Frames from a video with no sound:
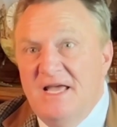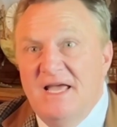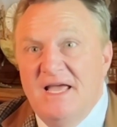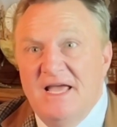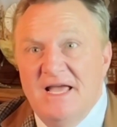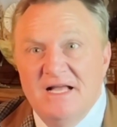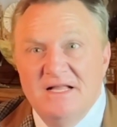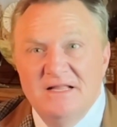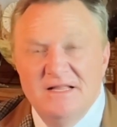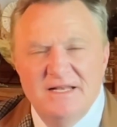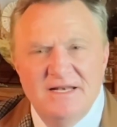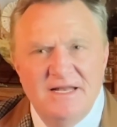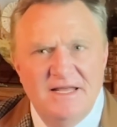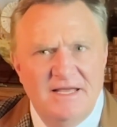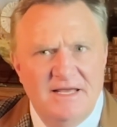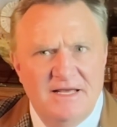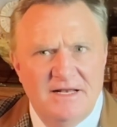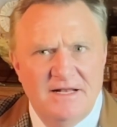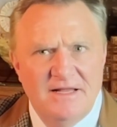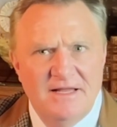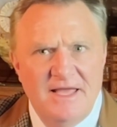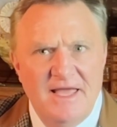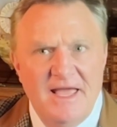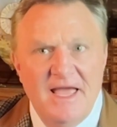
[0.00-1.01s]
England,
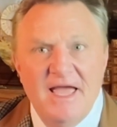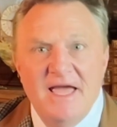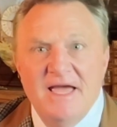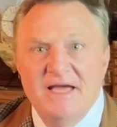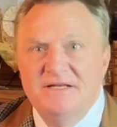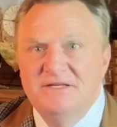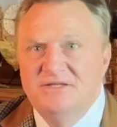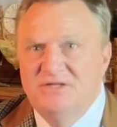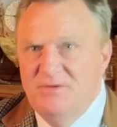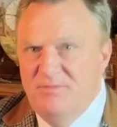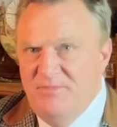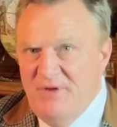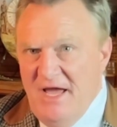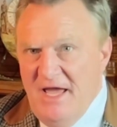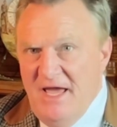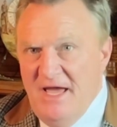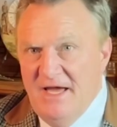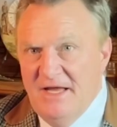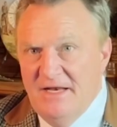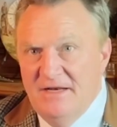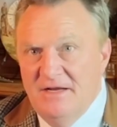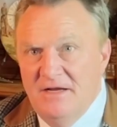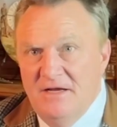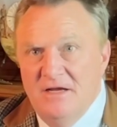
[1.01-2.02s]
Italy, and
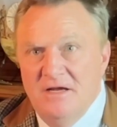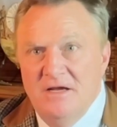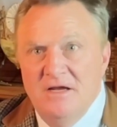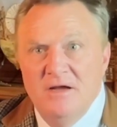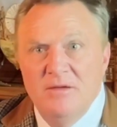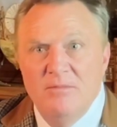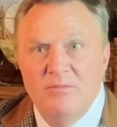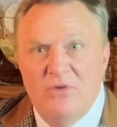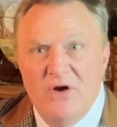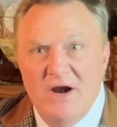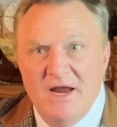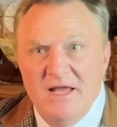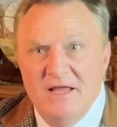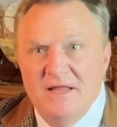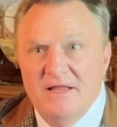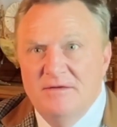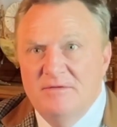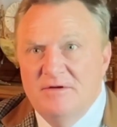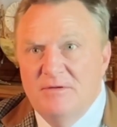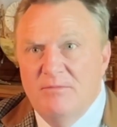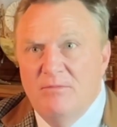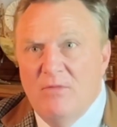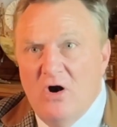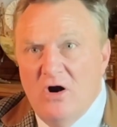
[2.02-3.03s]
Japan, bringing them
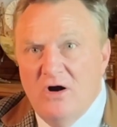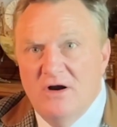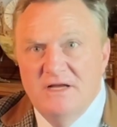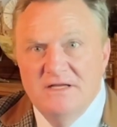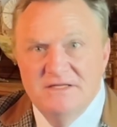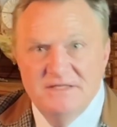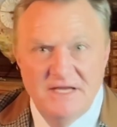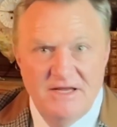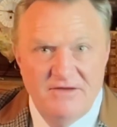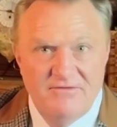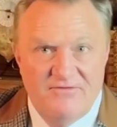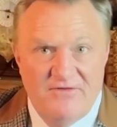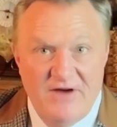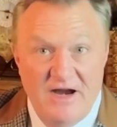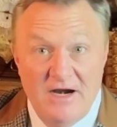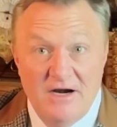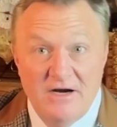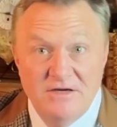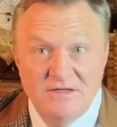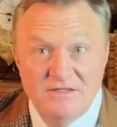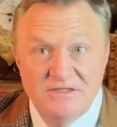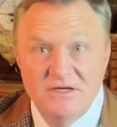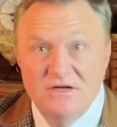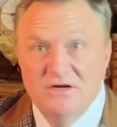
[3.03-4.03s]
to markets and
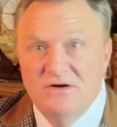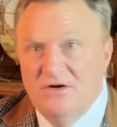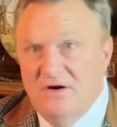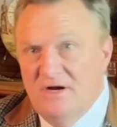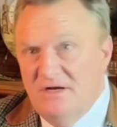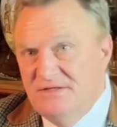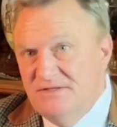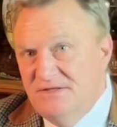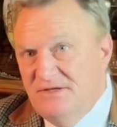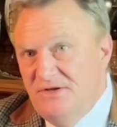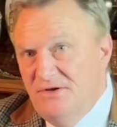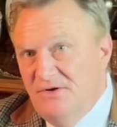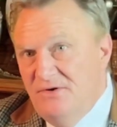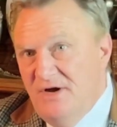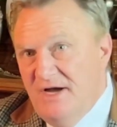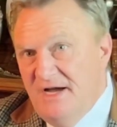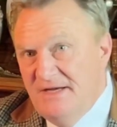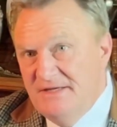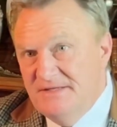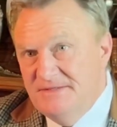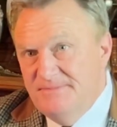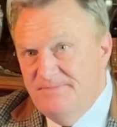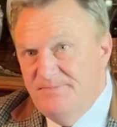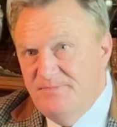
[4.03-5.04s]
fairs across the
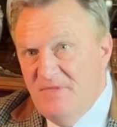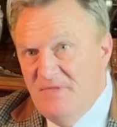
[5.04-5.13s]
U.S.